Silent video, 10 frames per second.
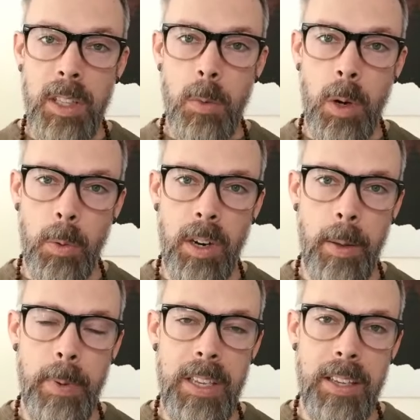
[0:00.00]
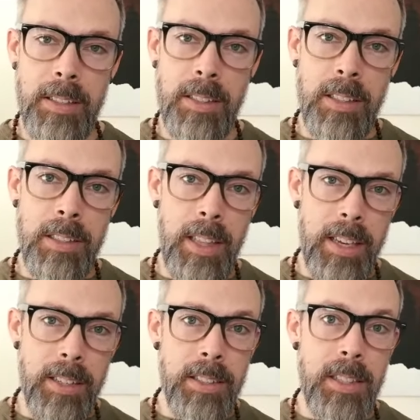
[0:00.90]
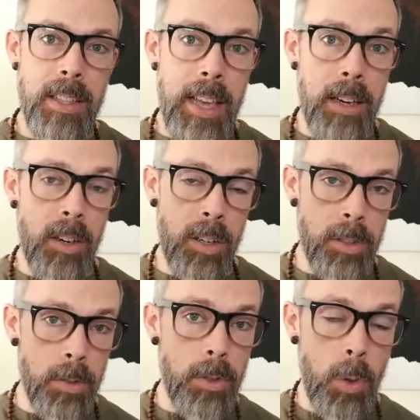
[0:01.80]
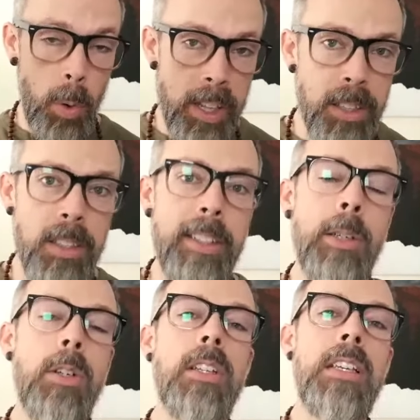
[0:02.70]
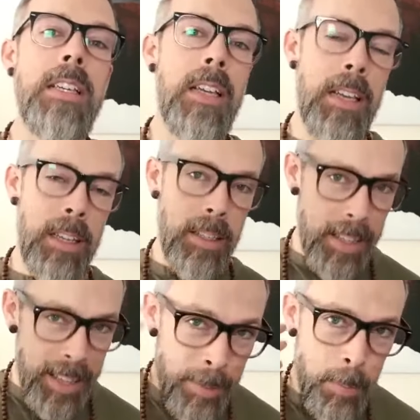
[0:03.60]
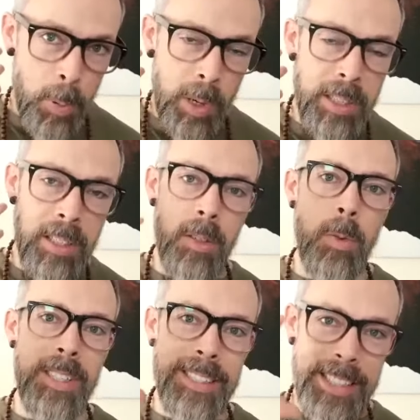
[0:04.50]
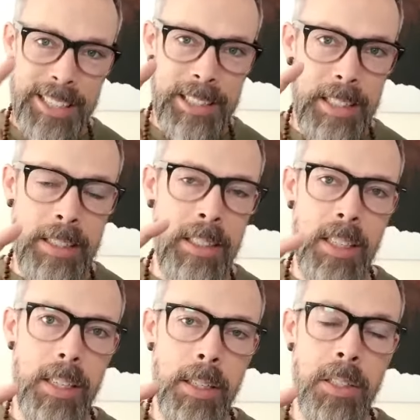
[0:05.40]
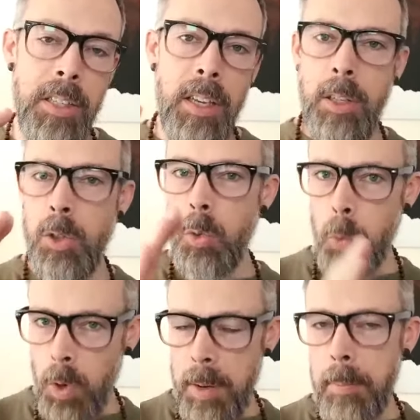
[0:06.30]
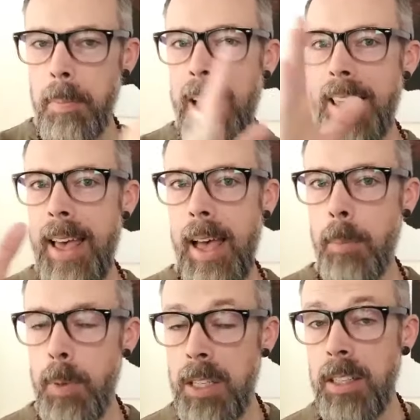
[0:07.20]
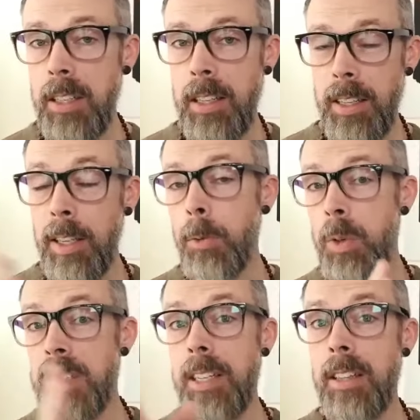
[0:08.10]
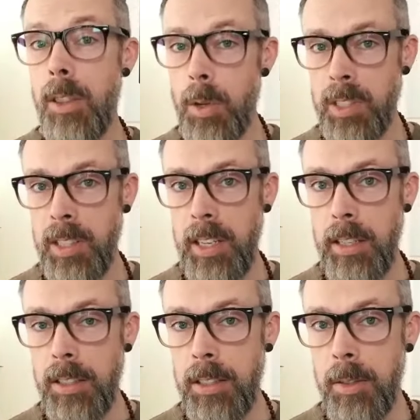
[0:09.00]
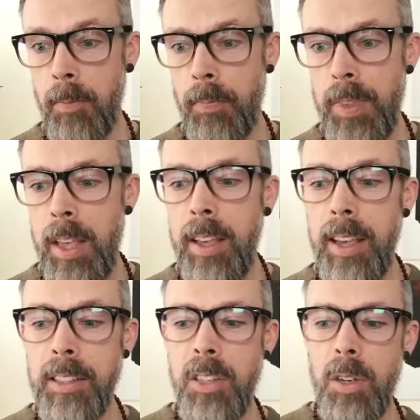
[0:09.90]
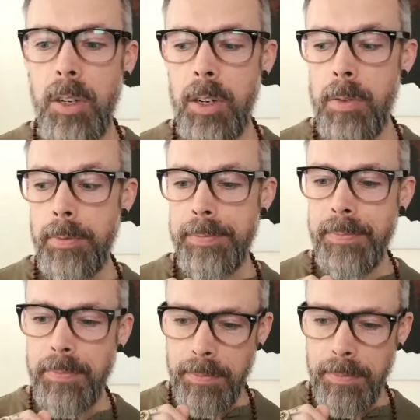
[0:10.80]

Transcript: really what we're up against is things that are quite literally imprinted resistances to what might happen if we did those things. And so